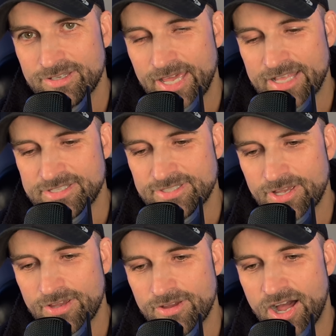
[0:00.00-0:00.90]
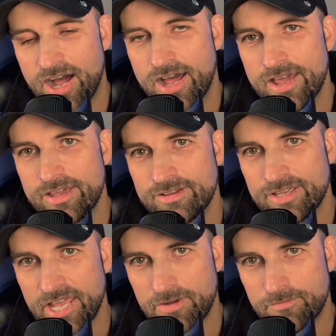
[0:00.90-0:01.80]
And so I
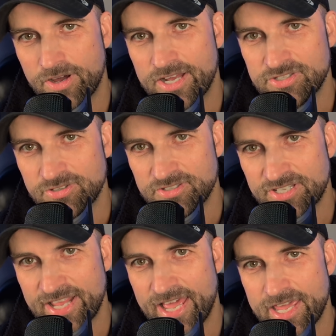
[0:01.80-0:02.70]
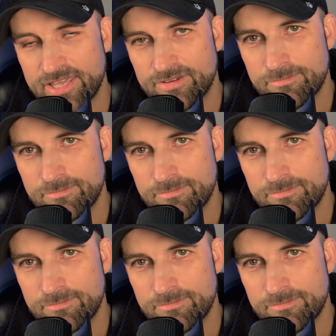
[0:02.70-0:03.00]
invite you today,